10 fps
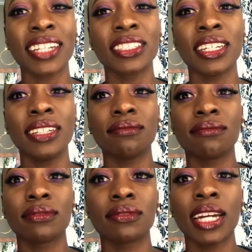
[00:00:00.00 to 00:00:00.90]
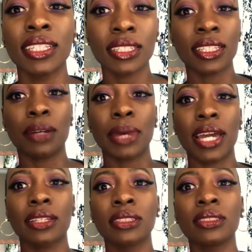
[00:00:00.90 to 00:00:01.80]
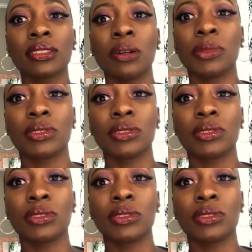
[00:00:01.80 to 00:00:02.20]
actually, I take that back. This is